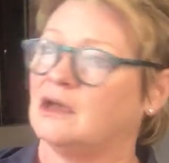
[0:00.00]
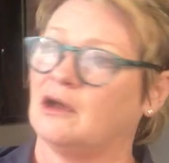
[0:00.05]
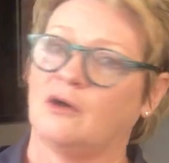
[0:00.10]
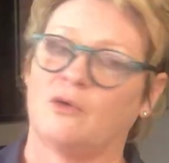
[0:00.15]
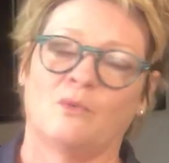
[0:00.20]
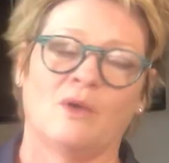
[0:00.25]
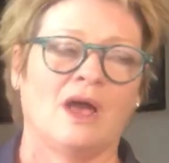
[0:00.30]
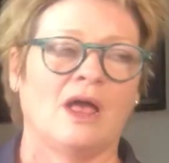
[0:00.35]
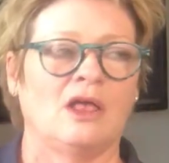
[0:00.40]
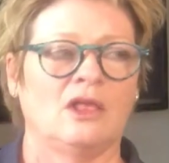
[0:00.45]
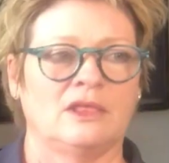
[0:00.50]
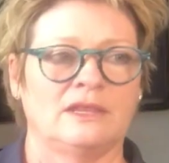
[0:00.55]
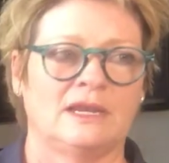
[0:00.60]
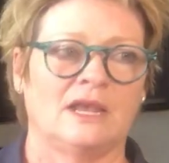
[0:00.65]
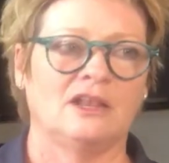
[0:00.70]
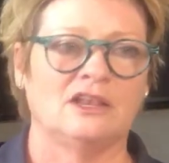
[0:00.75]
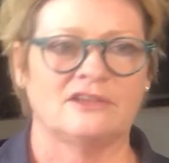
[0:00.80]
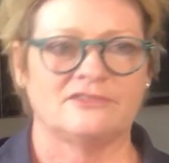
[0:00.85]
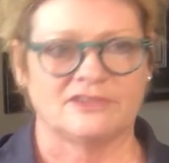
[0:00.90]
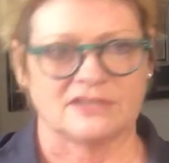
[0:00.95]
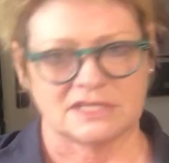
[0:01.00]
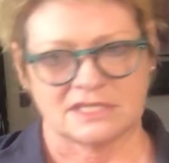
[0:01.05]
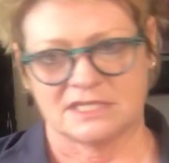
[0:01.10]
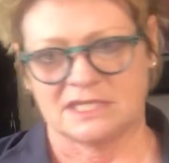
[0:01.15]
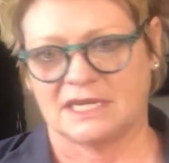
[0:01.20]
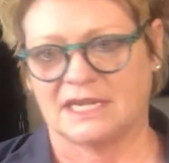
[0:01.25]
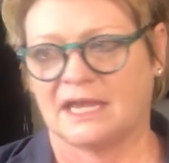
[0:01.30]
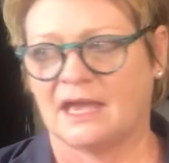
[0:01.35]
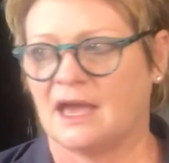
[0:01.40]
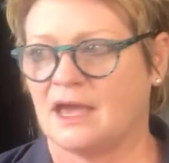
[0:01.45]
oh, well, an elephant
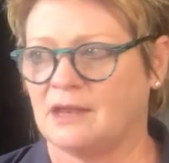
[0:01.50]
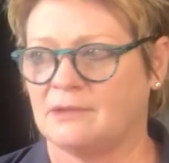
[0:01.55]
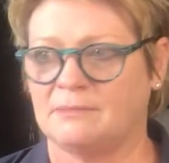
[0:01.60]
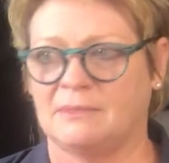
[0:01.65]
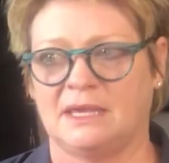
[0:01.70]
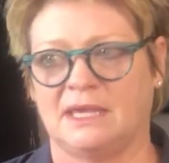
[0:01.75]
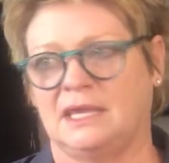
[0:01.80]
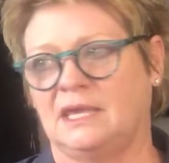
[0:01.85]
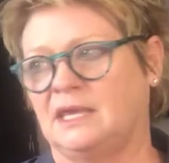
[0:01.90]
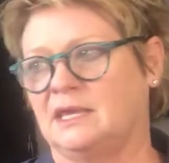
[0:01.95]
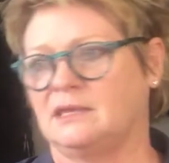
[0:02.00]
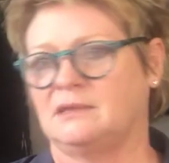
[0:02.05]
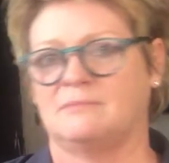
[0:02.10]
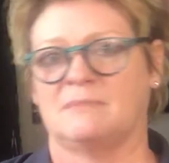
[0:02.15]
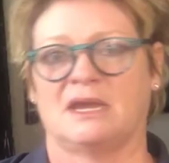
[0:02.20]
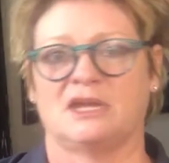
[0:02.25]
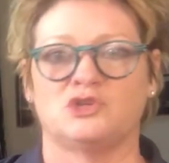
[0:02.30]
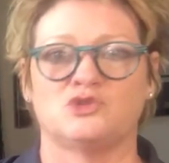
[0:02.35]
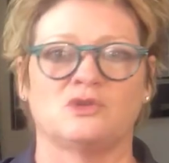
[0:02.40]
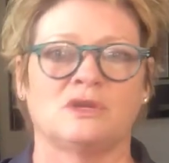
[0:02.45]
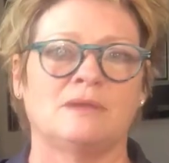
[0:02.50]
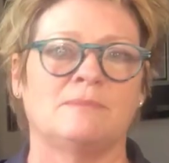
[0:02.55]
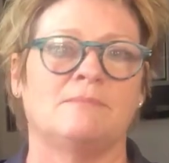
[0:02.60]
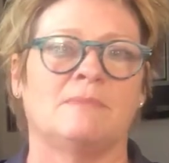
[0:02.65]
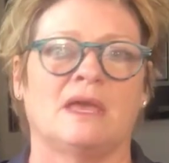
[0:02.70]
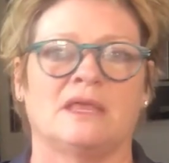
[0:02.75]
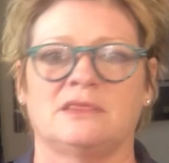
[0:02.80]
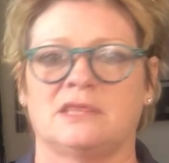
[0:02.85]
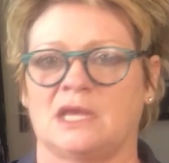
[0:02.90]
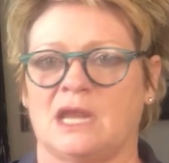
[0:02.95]
sitting on me in my dream
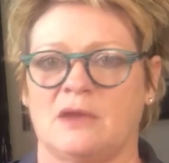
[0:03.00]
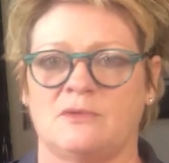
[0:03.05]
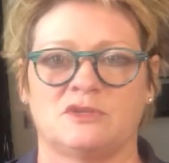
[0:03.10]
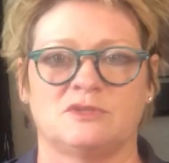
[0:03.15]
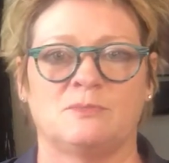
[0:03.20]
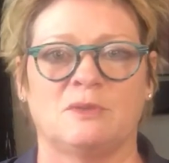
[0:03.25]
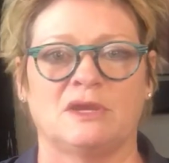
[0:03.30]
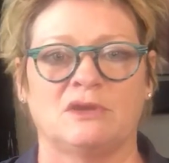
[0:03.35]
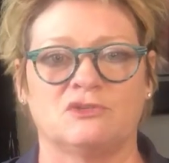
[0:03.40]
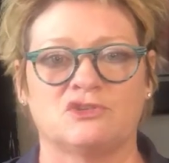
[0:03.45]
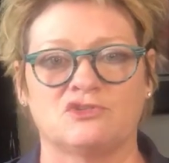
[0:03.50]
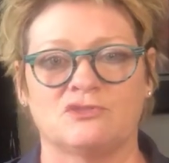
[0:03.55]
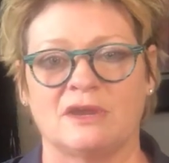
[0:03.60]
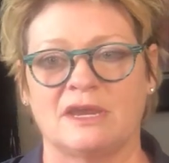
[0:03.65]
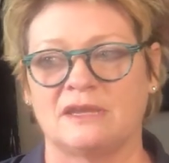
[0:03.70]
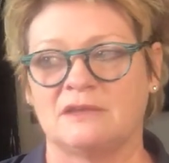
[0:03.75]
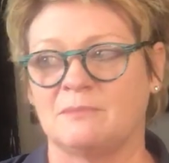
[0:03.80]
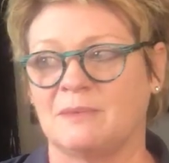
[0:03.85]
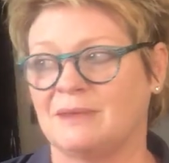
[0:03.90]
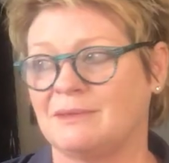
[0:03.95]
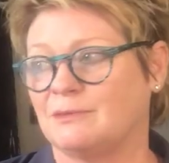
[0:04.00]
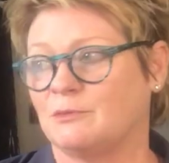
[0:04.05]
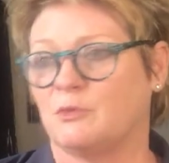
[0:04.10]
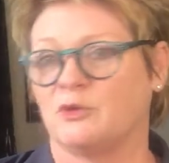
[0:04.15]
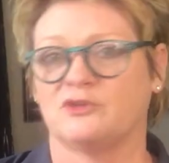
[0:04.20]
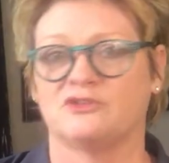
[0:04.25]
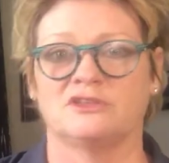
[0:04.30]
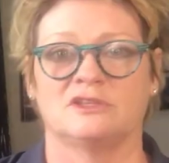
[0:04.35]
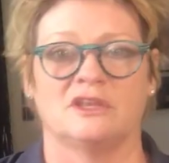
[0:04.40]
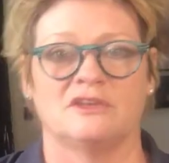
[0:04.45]
meant that I was being restrained. Maybe the
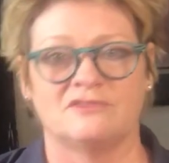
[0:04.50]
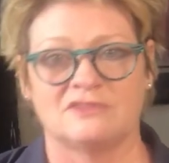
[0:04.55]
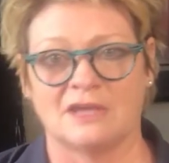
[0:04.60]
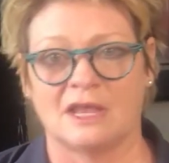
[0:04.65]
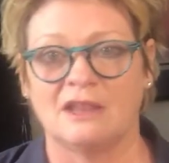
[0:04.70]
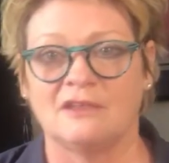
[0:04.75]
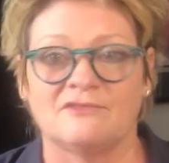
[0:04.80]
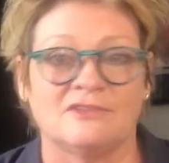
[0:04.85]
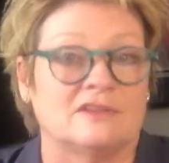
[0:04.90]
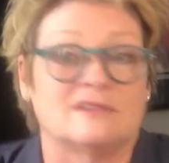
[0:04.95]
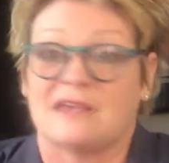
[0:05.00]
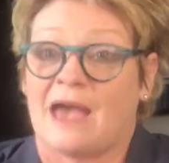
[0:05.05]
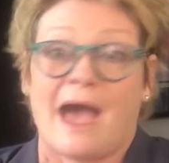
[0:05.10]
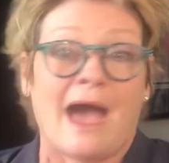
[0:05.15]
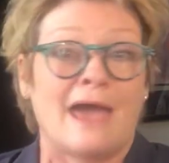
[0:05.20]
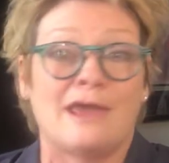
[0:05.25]
person loves elephants.